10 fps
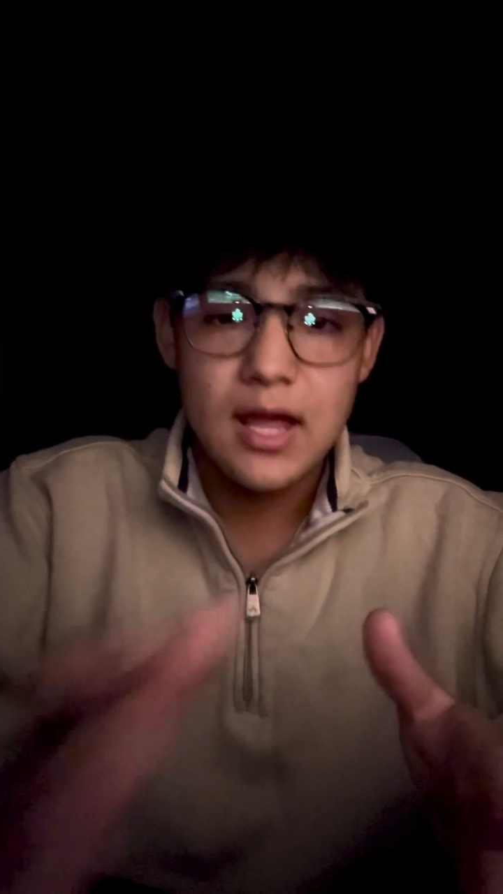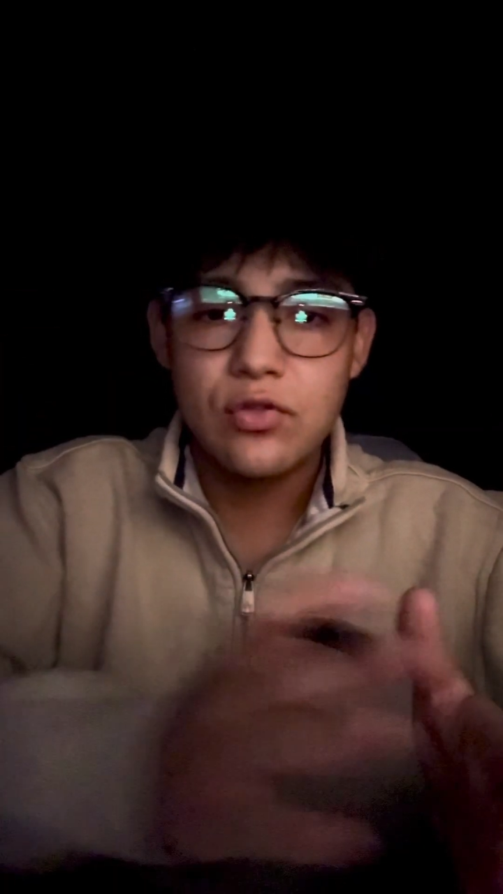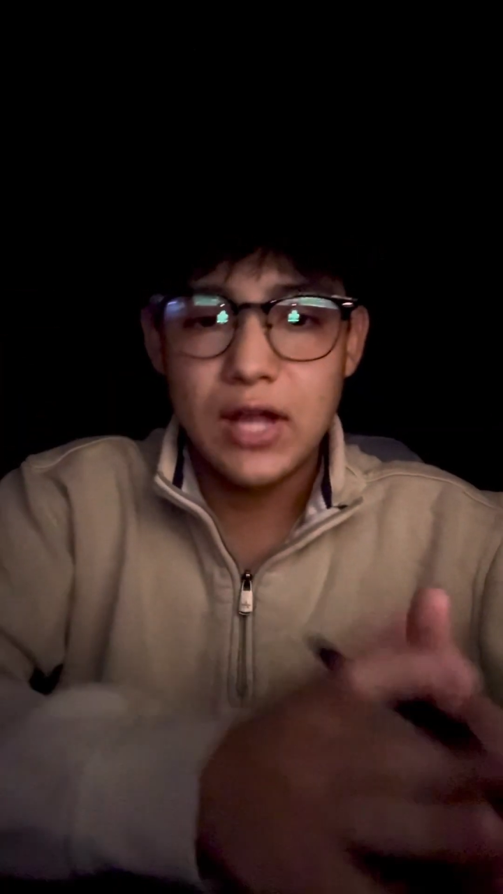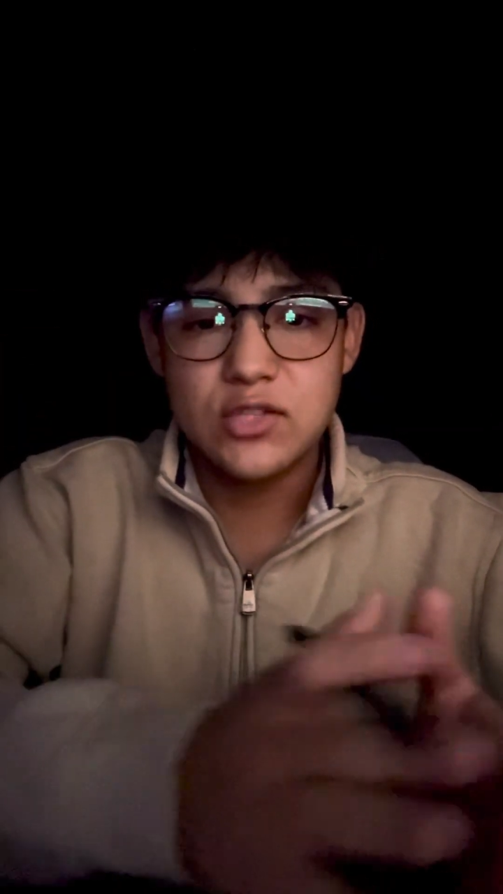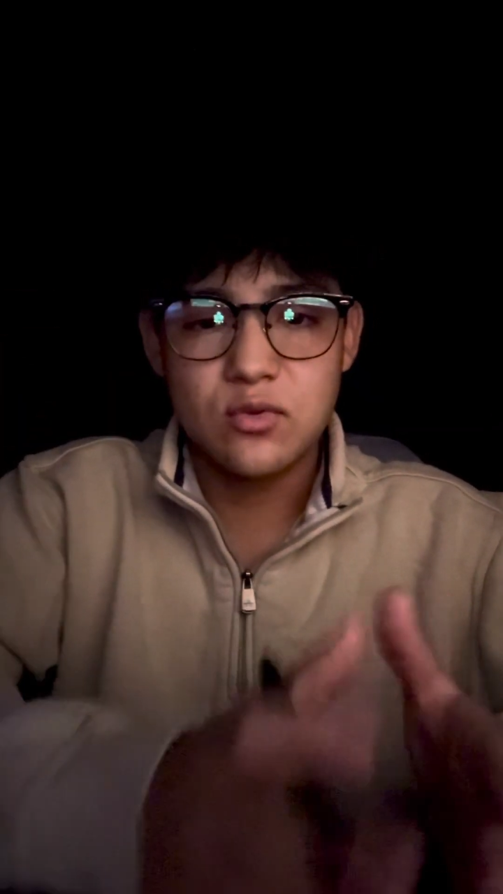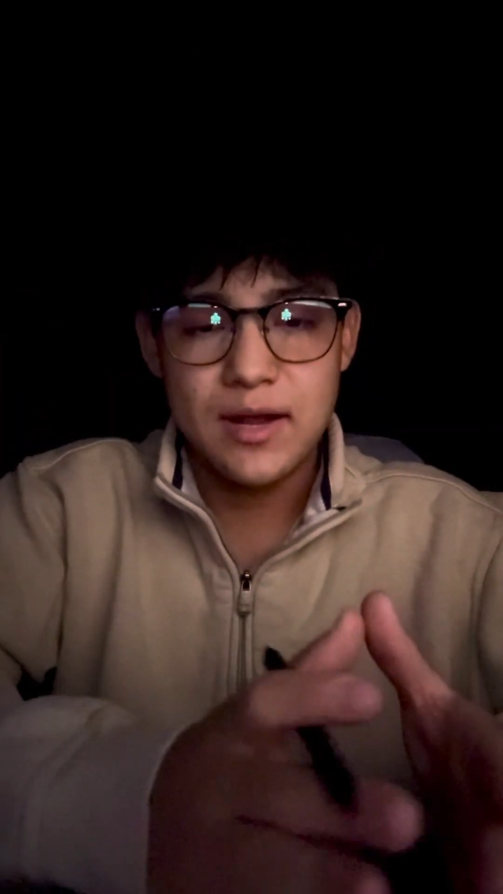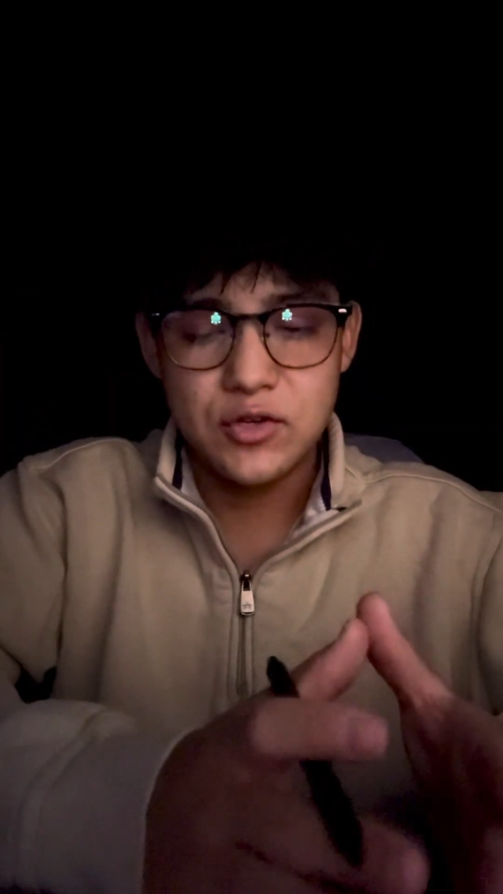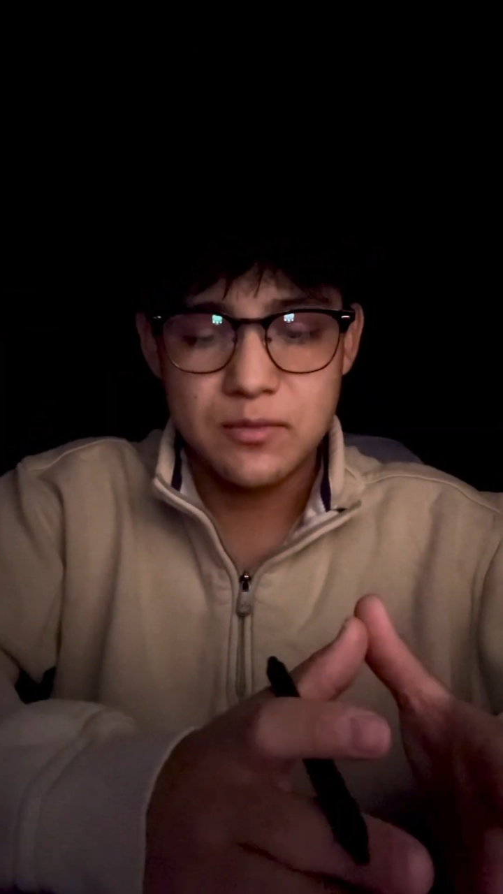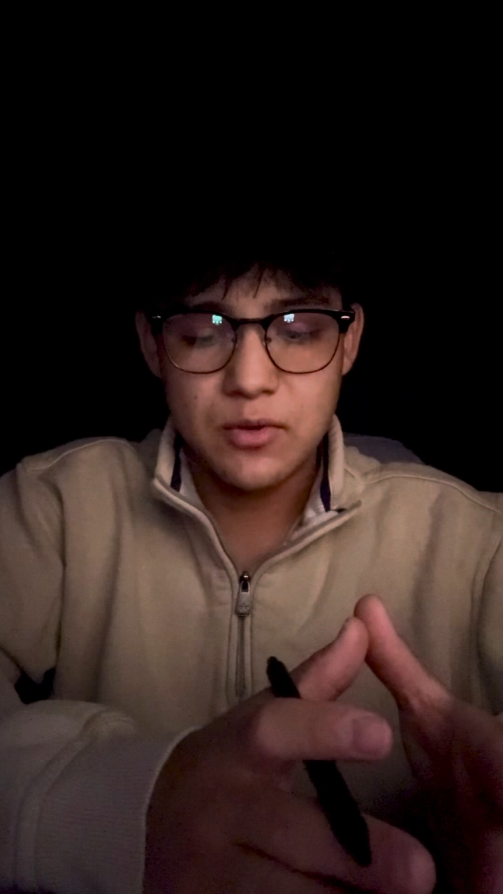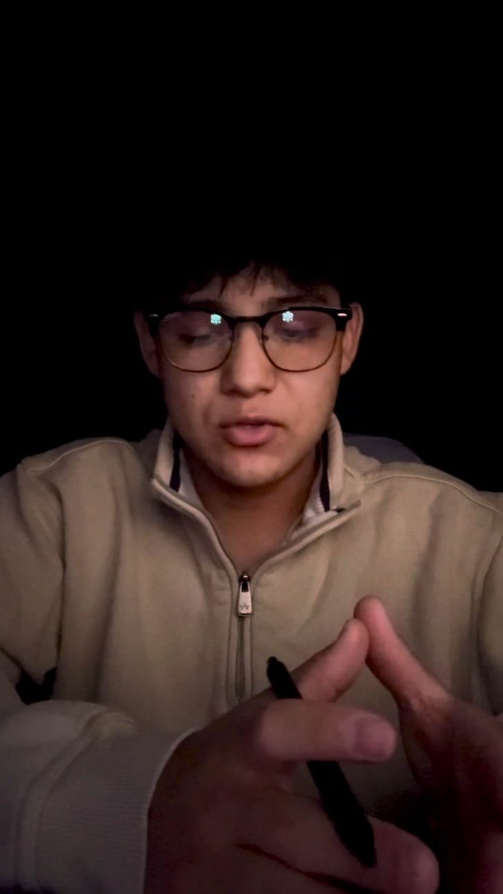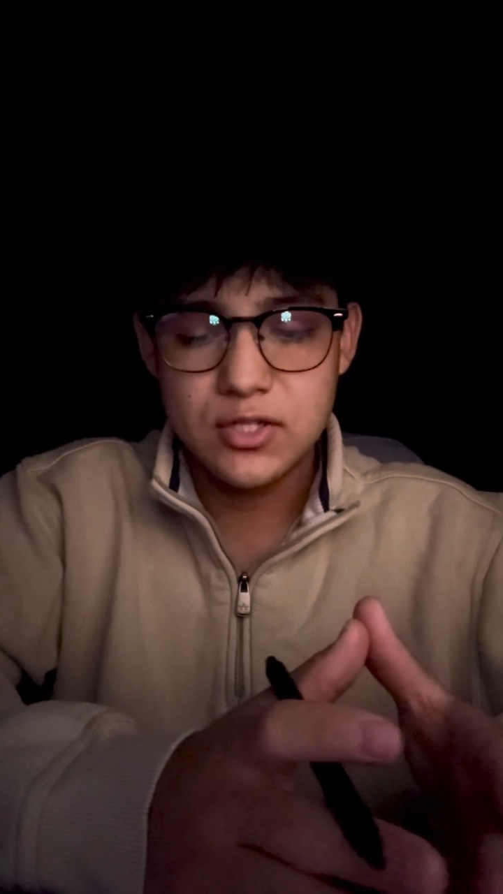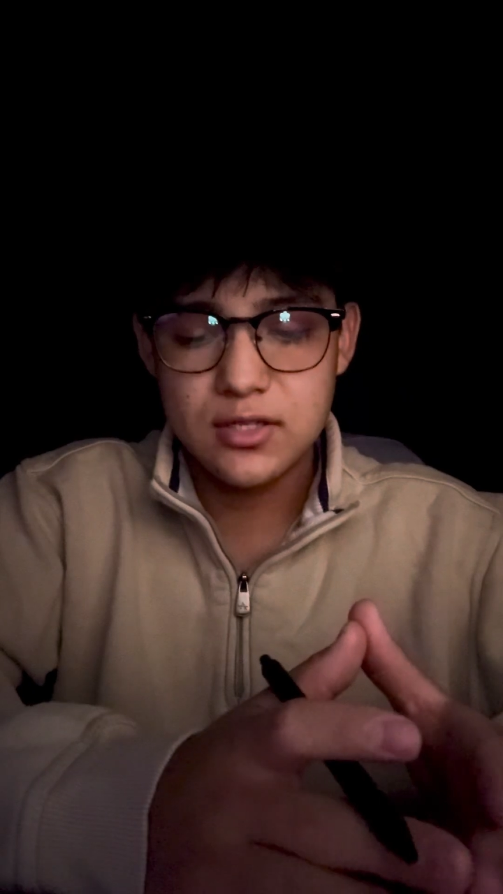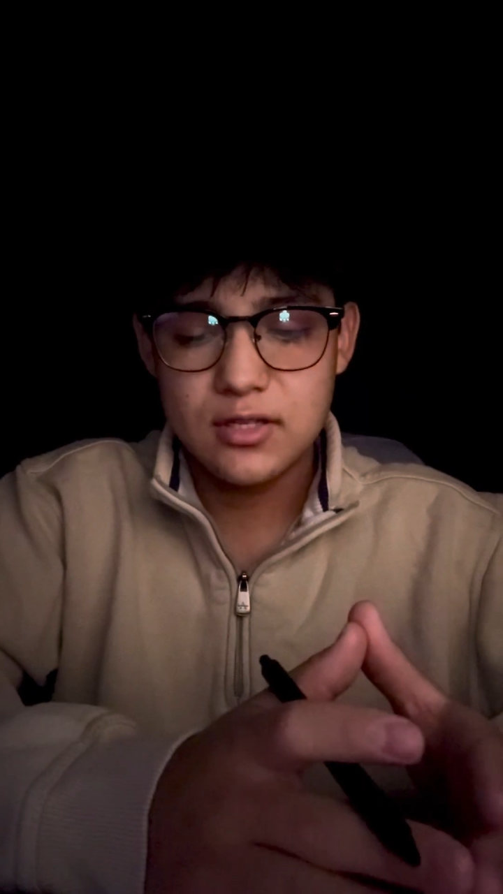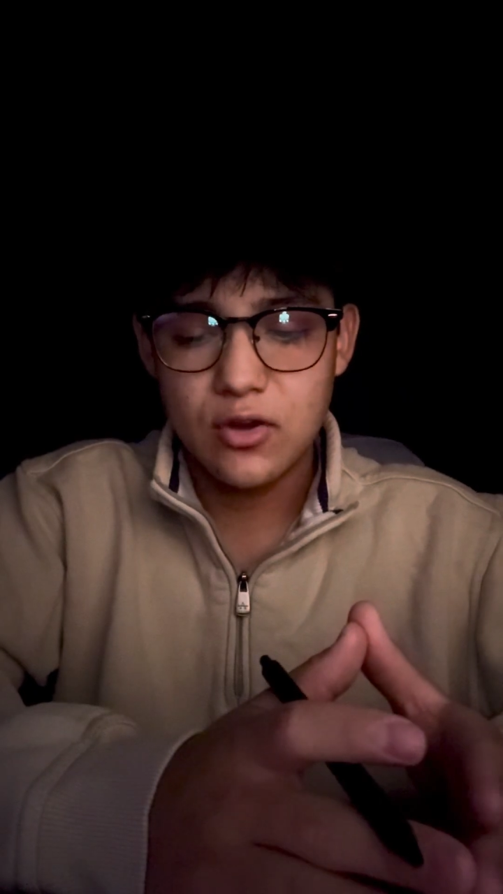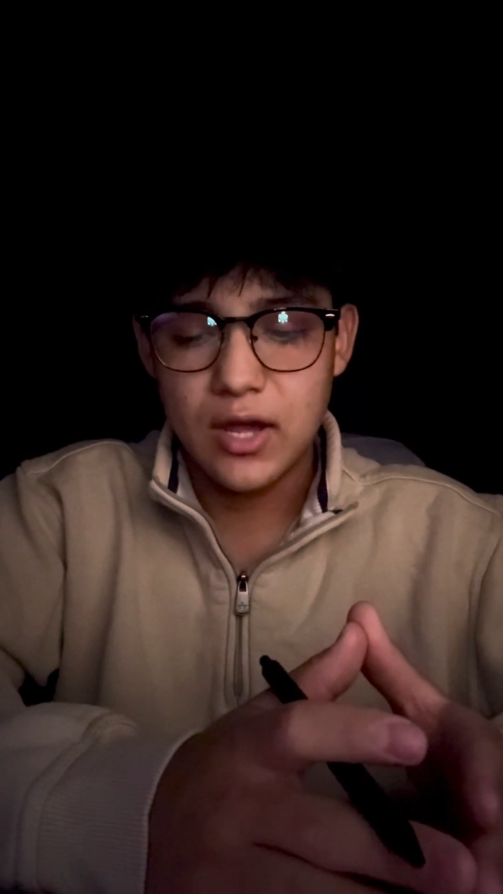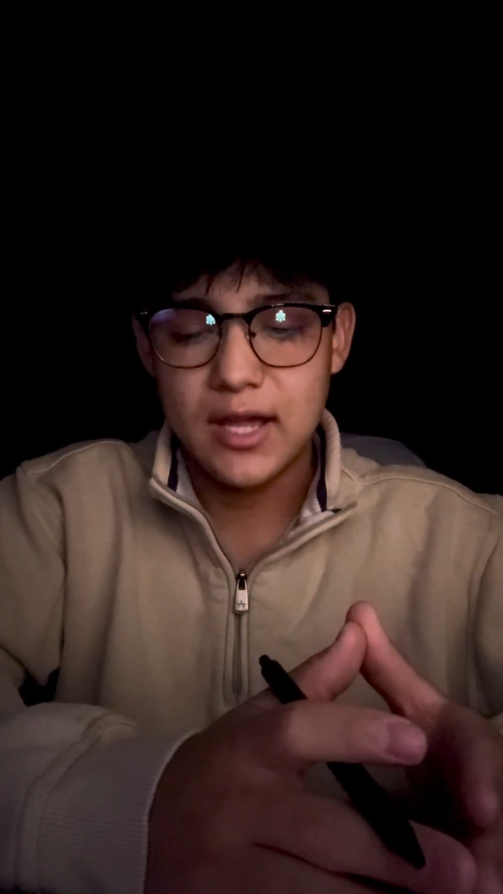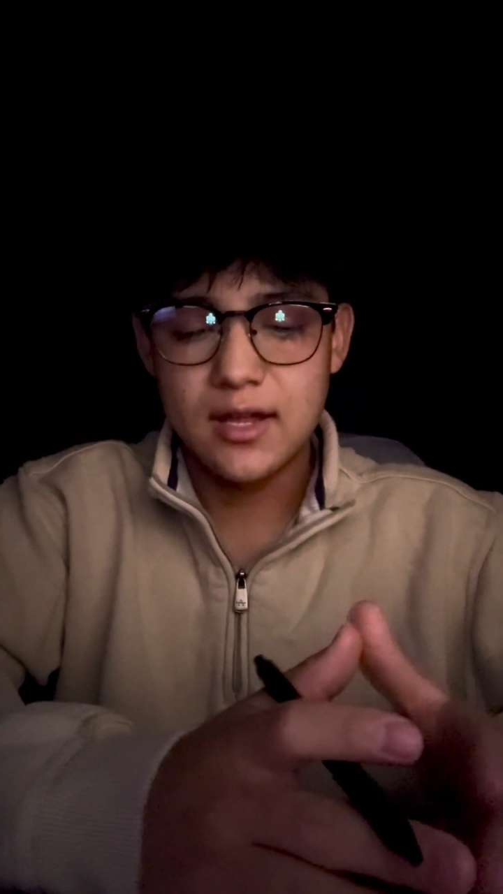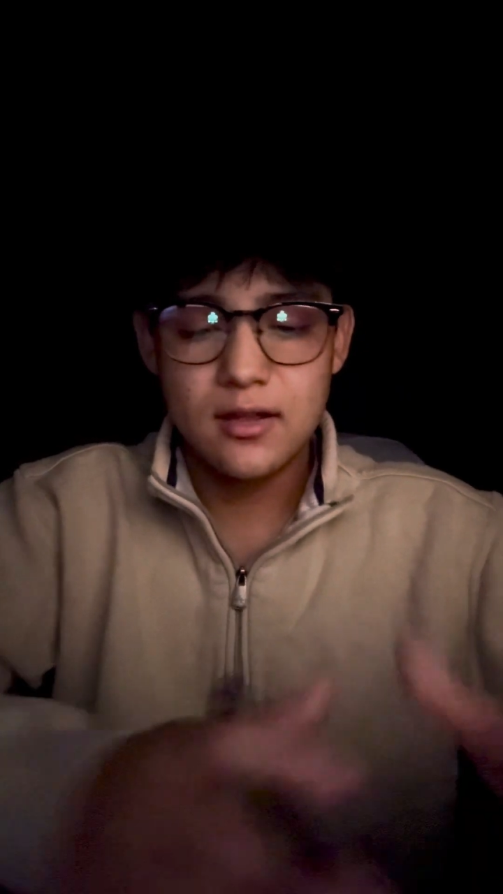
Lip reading: That's what matters the most. Okay,